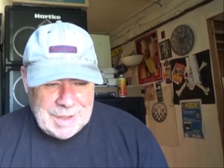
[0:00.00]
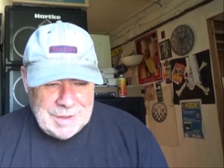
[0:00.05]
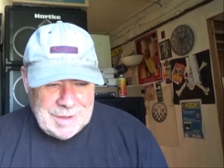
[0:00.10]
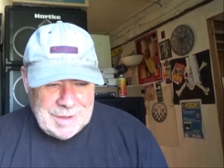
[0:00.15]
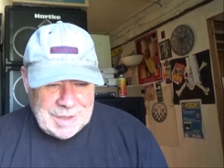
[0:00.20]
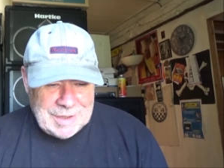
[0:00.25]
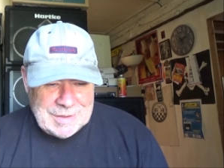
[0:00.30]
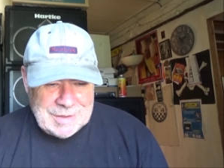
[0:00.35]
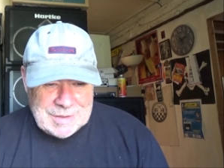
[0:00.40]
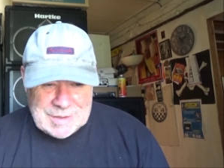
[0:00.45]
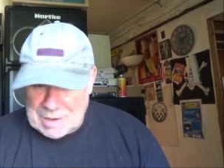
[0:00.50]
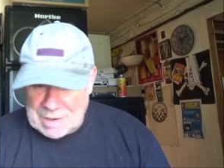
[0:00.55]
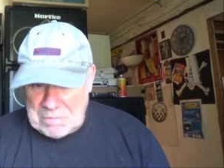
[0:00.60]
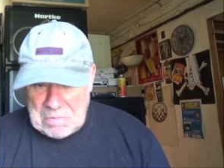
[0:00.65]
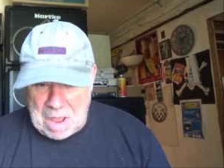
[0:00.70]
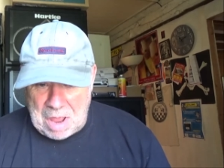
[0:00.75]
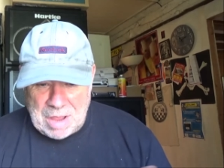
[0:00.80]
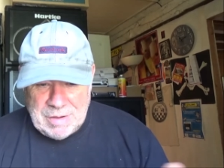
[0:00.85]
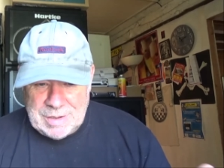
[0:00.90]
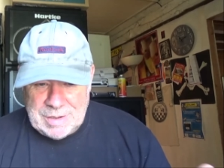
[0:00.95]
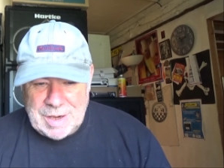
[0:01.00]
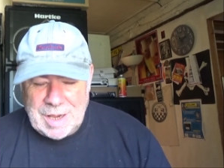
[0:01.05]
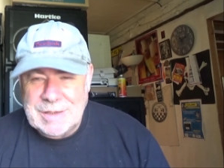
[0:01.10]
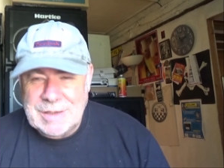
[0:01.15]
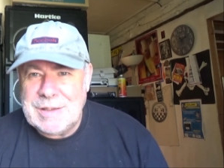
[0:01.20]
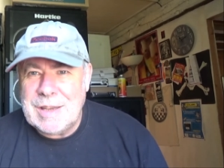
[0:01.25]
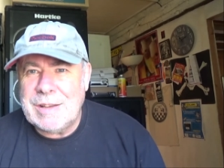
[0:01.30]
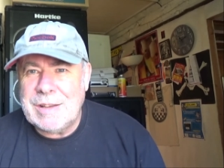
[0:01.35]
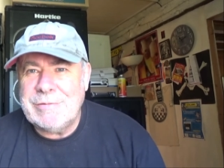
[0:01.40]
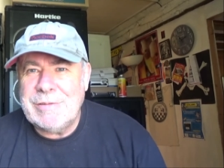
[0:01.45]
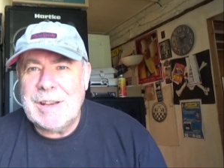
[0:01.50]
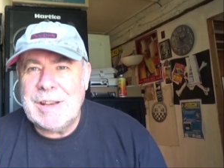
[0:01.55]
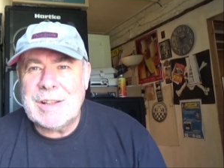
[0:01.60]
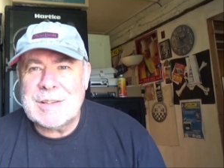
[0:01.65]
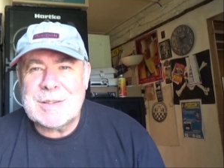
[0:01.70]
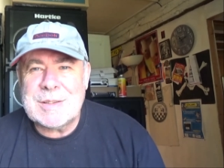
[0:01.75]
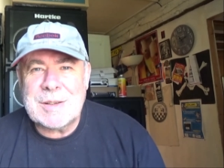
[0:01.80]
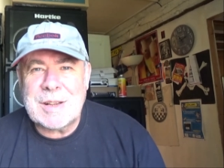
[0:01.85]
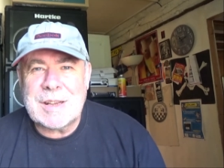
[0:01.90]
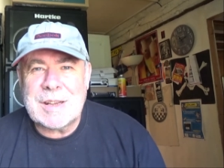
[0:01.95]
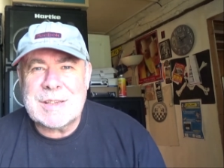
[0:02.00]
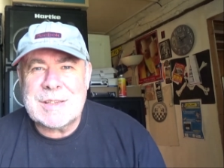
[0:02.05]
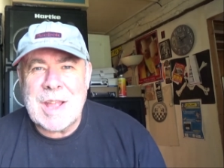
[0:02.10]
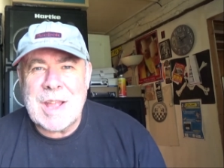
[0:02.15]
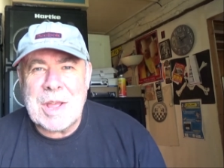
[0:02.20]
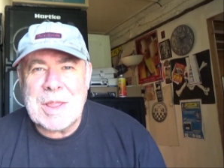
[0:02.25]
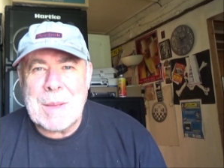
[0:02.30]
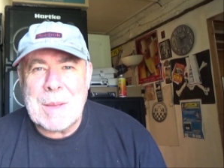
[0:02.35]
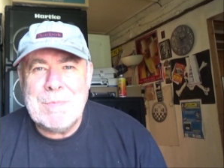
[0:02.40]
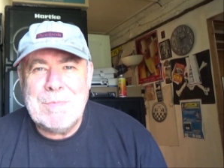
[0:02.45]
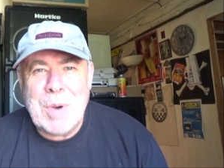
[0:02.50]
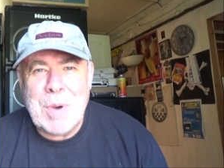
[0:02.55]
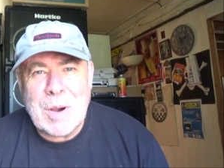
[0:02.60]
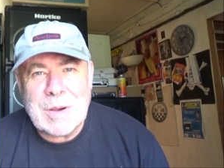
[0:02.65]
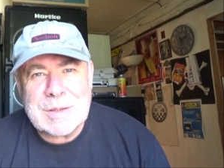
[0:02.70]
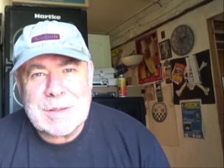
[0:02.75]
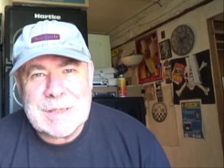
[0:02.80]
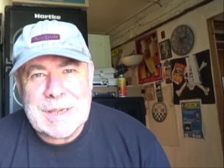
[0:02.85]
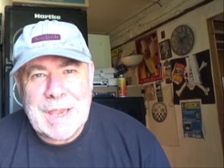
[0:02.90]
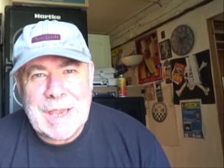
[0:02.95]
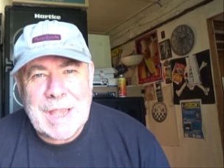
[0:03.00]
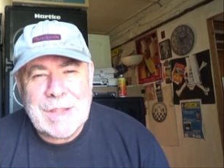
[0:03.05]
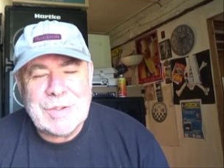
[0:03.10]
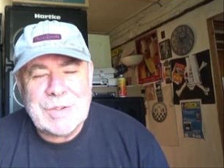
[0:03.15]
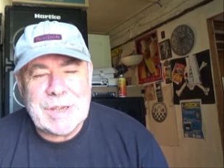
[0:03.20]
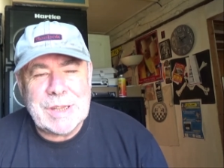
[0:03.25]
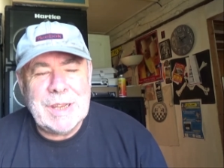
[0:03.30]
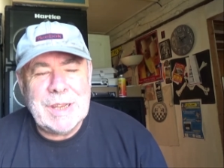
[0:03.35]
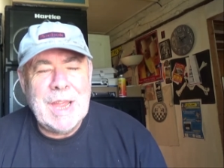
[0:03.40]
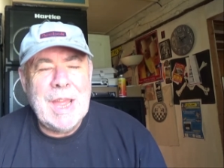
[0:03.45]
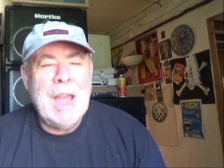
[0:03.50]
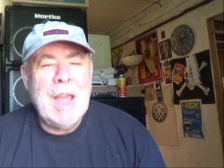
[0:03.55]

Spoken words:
and I didn't realise they were going to start the epoxy engine.